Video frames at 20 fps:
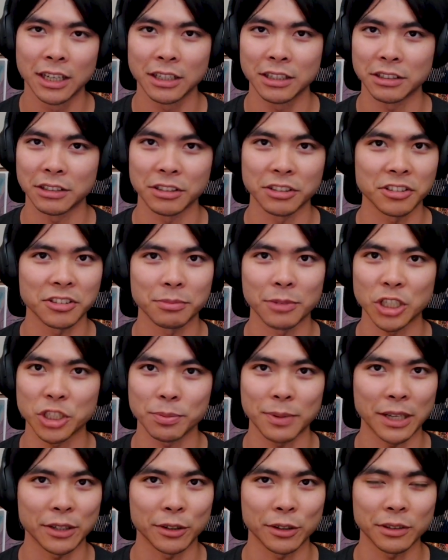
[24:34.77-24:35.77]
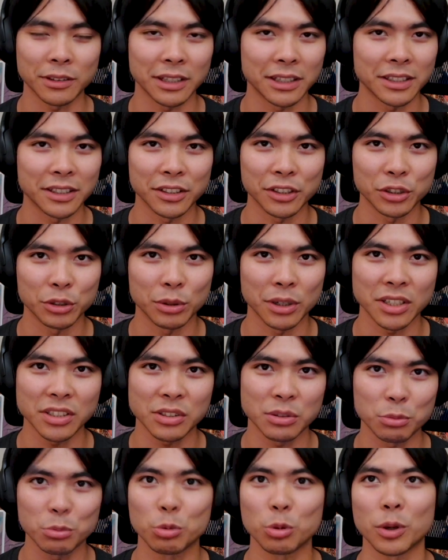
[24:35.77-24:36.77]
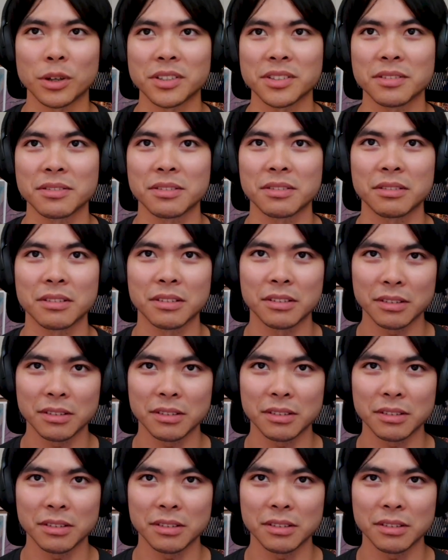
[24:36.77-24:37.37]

is much better than in the US, whereas